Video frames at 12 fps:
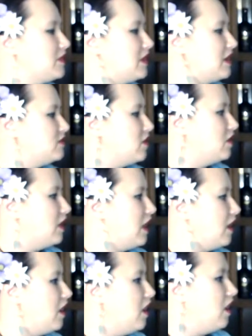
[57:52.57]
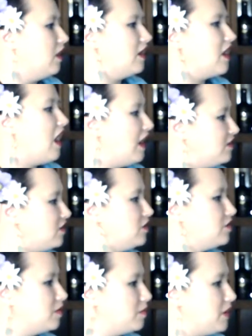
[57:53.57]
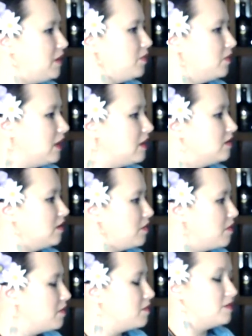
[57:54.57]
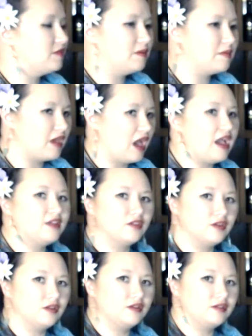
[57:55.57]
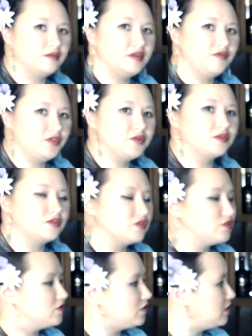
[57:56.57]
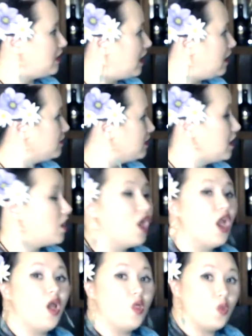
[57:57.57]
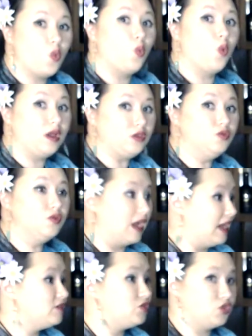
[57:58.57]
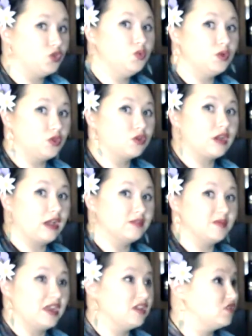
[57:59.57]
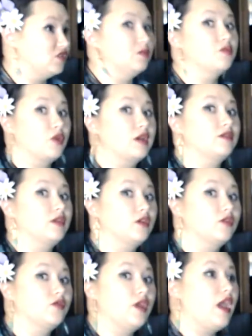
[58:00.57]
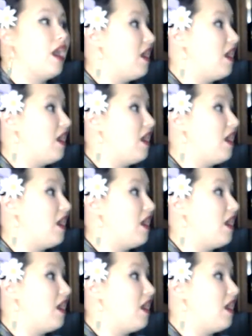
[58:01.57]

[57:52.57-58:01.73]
I saw like I saw some people, like some guys, some influencers that I was like, what you guys do with your cosmetics is impressive. Oh, yeah.